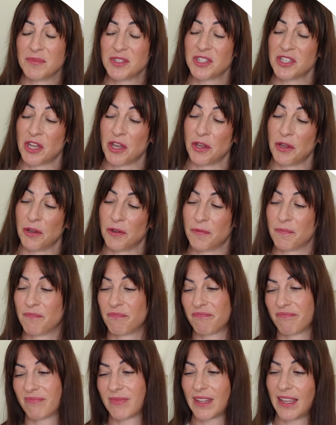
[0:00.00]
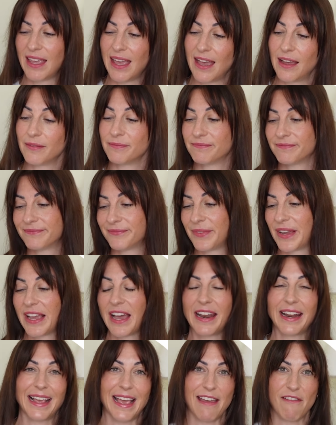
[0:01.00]
So yeah, we
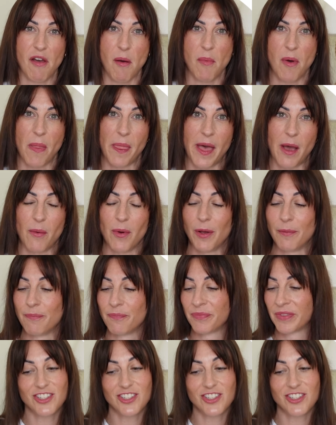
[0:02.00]
kind of gave up on that one.